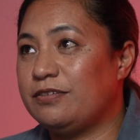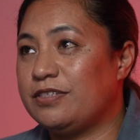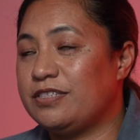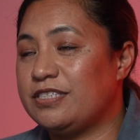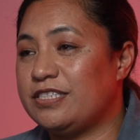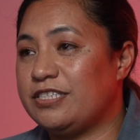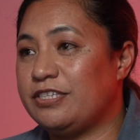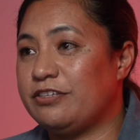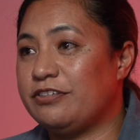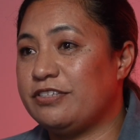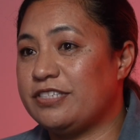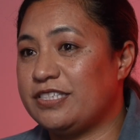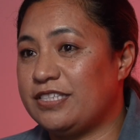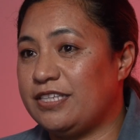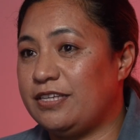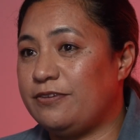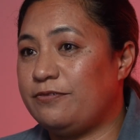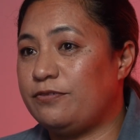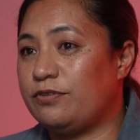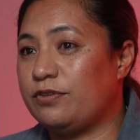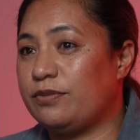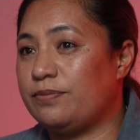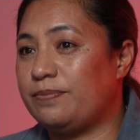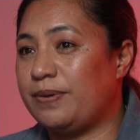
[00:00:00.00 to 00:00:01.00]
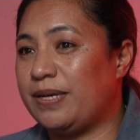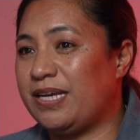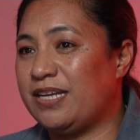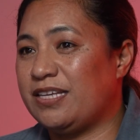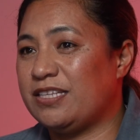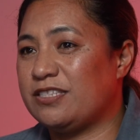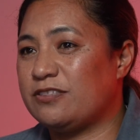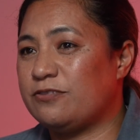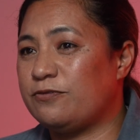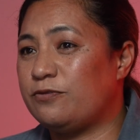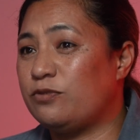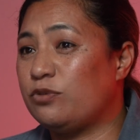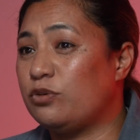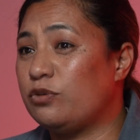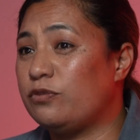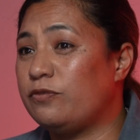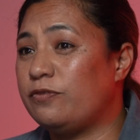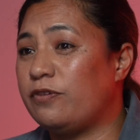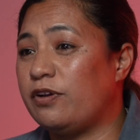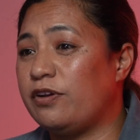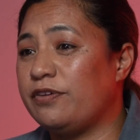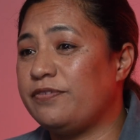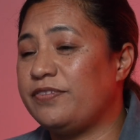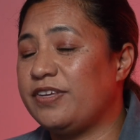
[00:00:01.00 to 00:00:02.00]
seriously for the past four or
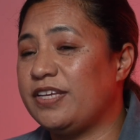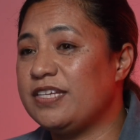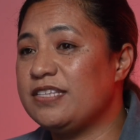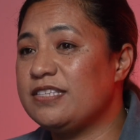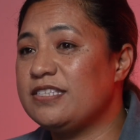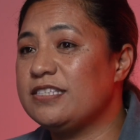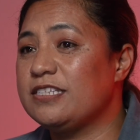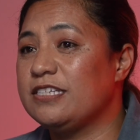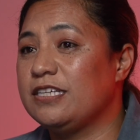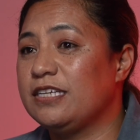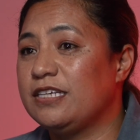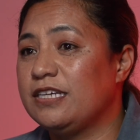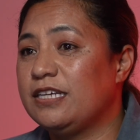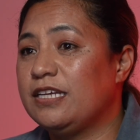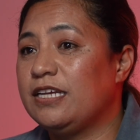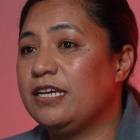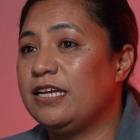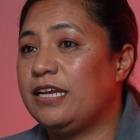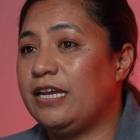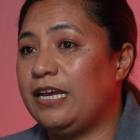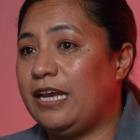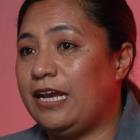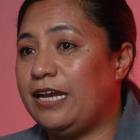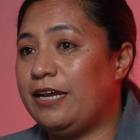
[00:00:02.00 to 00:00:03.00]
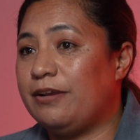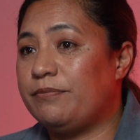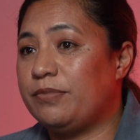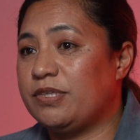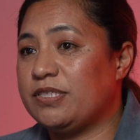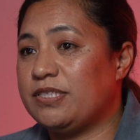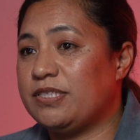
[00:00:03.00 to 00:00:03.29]
five years. Um,